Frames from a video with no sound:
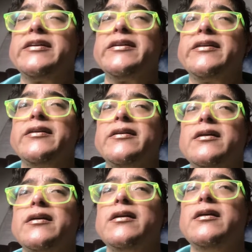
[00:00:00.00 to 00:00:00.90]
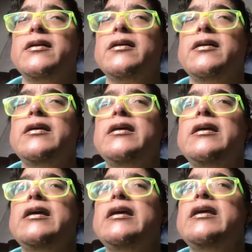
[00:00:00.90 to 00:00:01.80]
The science of broken
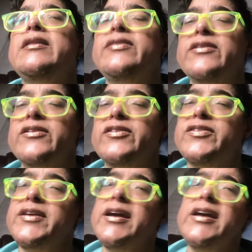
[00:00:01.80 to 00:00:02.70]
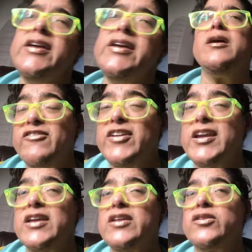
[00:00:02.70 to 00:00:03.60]
hearts offers that significant
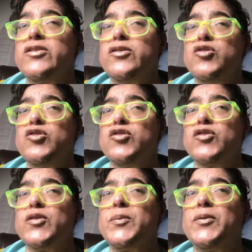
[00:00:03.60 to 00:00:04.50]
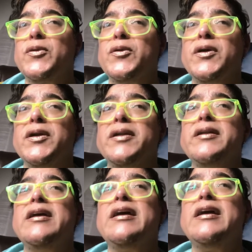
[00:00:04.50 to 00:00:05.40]
social support allows
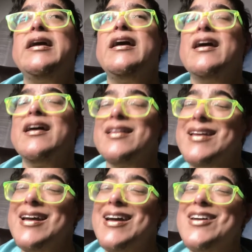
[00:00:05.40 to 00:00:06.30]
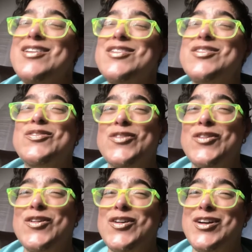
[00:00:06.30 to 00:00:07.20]
for, guess what?
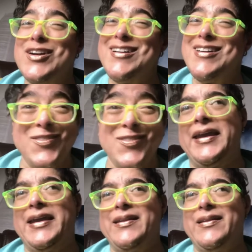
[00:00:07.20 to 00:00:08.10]
Less pain.